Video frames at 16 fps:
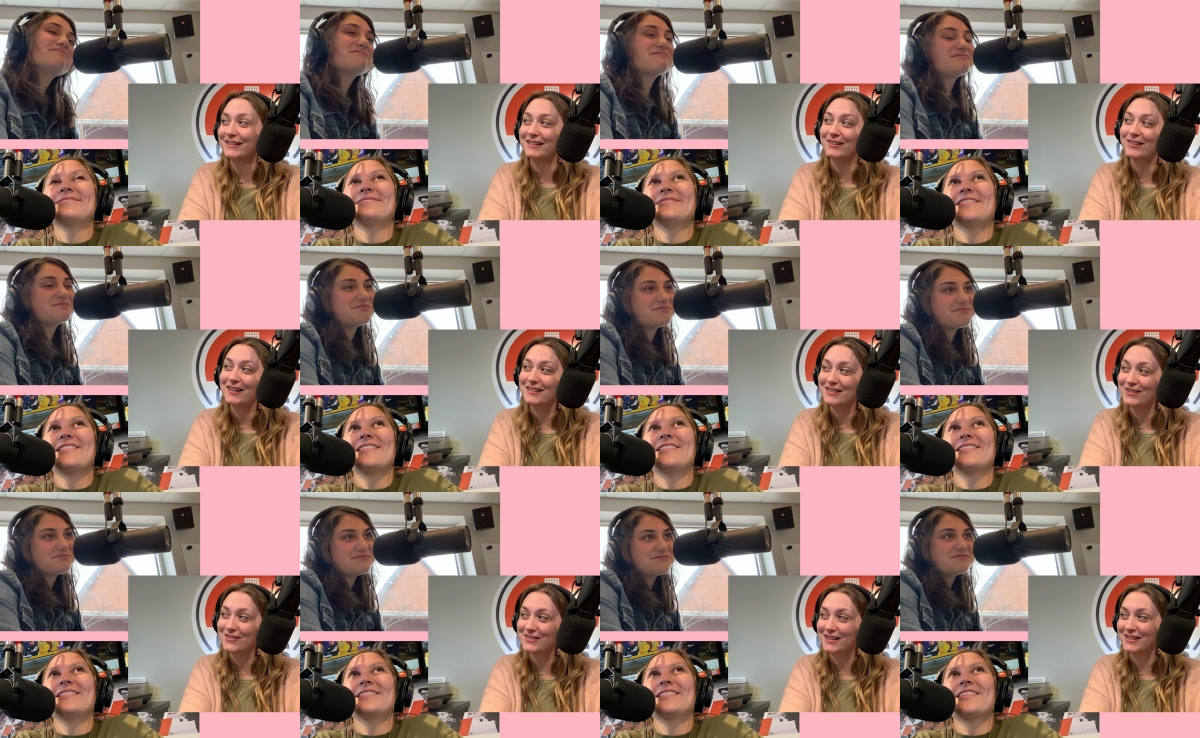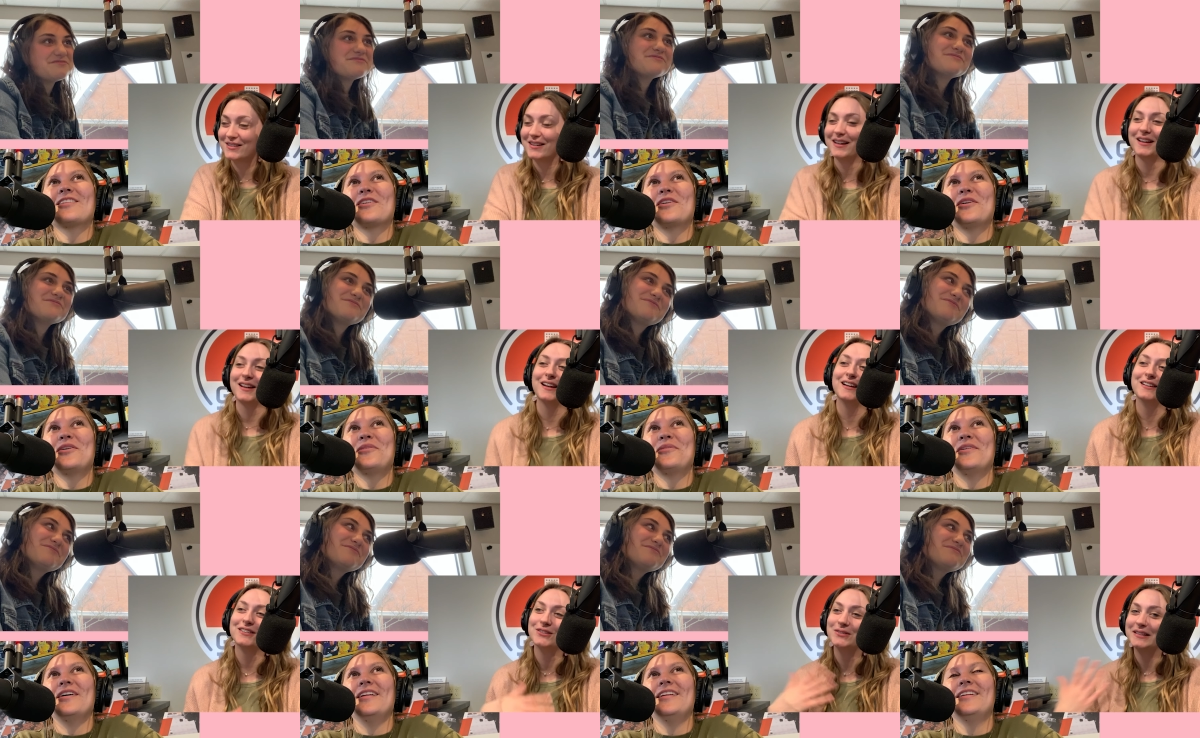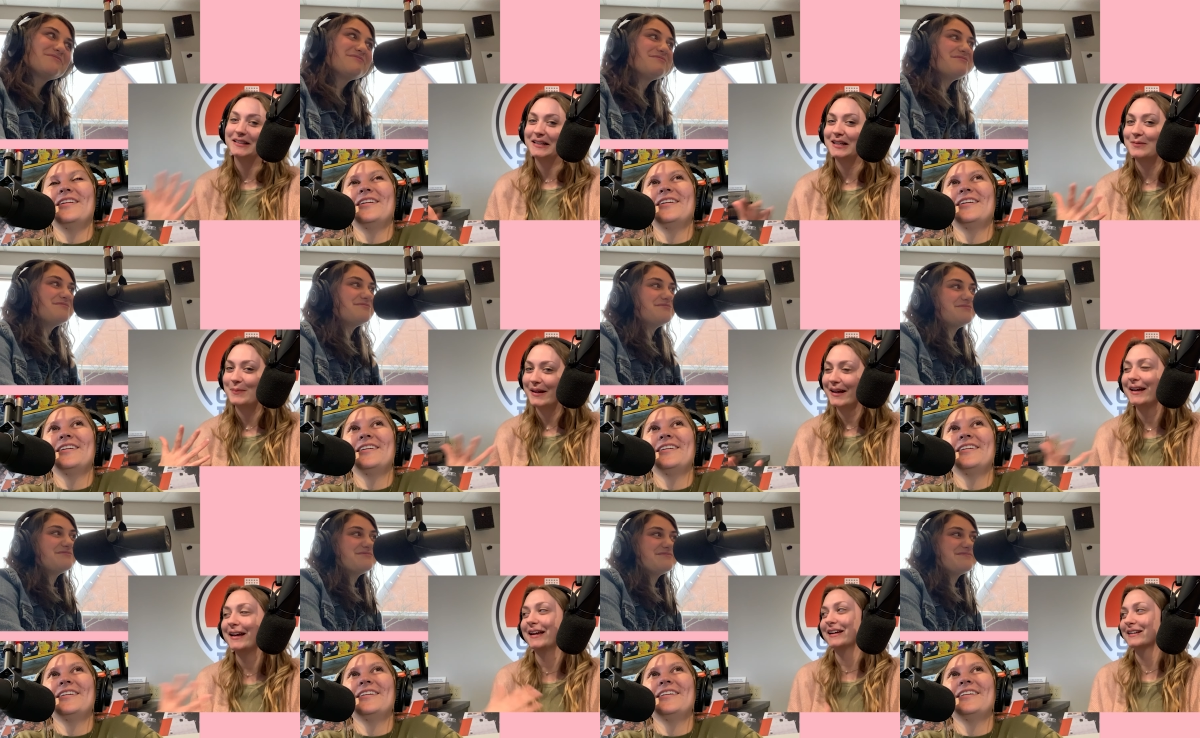Speaker 1: You guys have such like one. unique
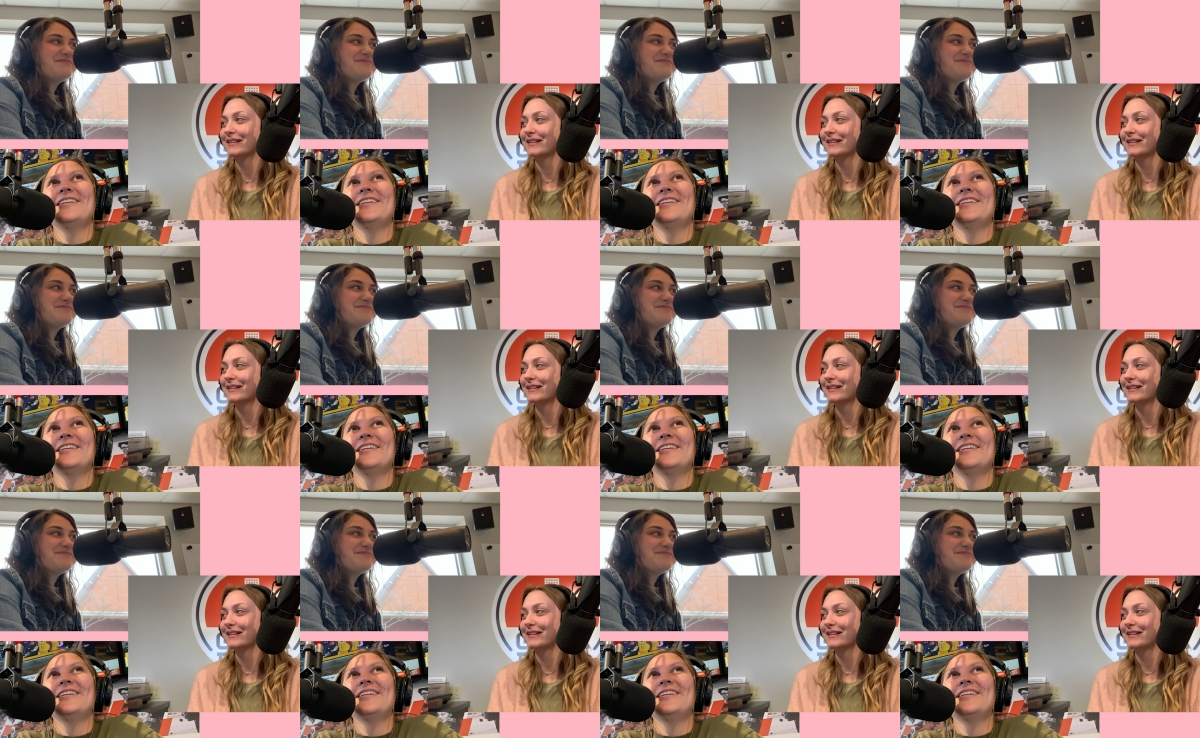picks.